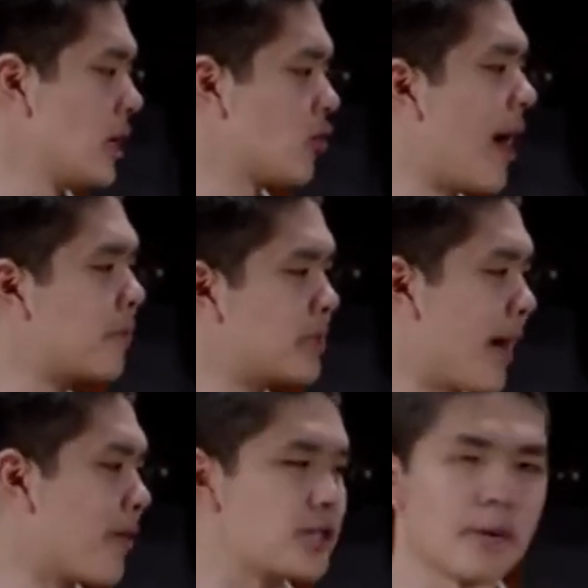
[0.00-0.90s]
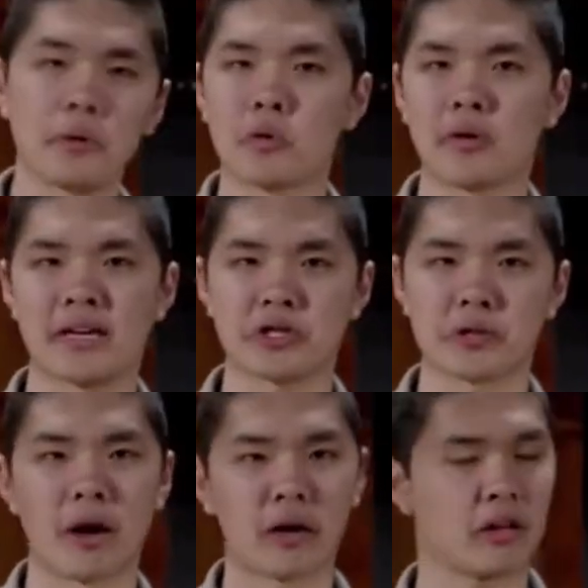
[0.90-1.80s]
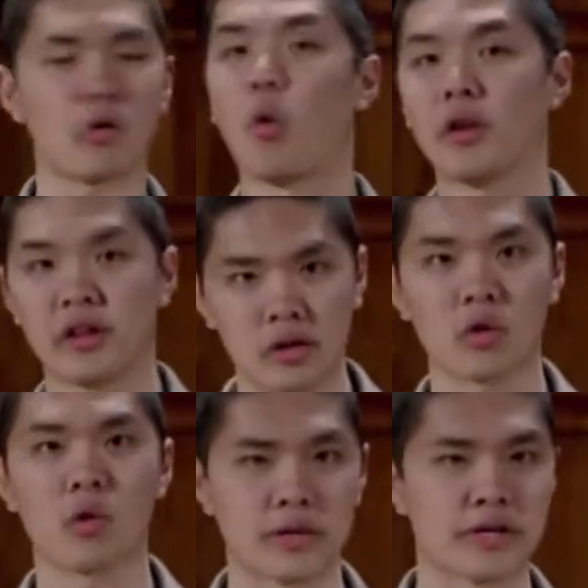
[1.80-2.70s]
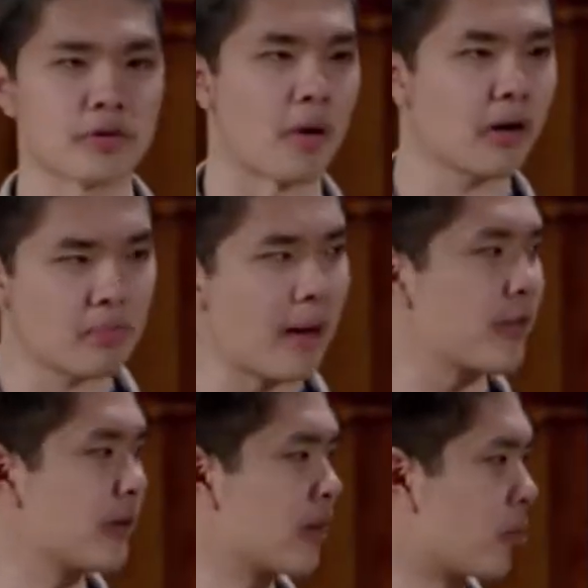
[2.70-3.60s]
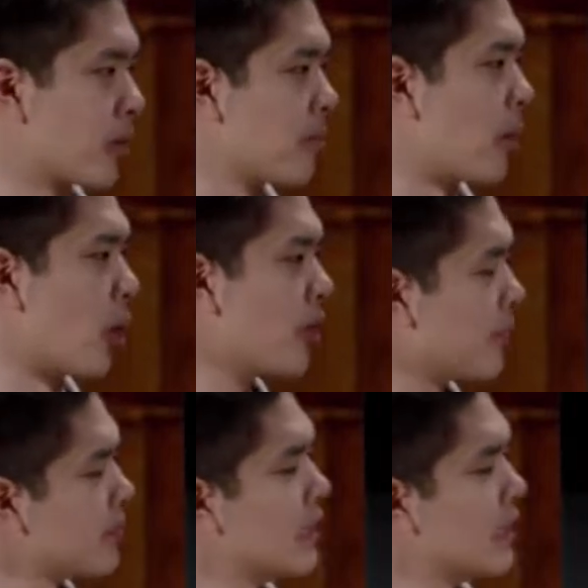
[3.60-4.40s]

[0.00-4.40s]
wrapped in either double quotation marks or single quotation marks, Python supports both,